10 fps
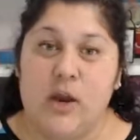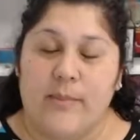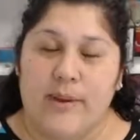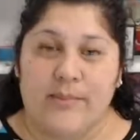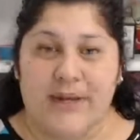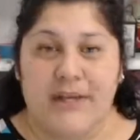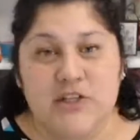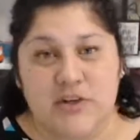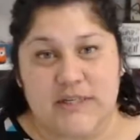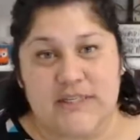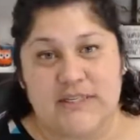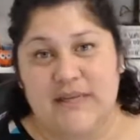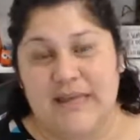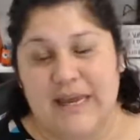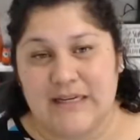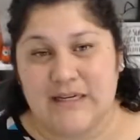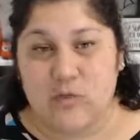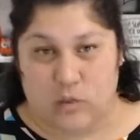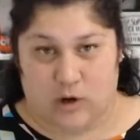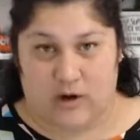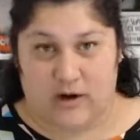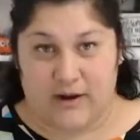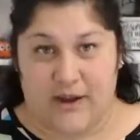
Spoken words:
But Pinterest, that didn't work.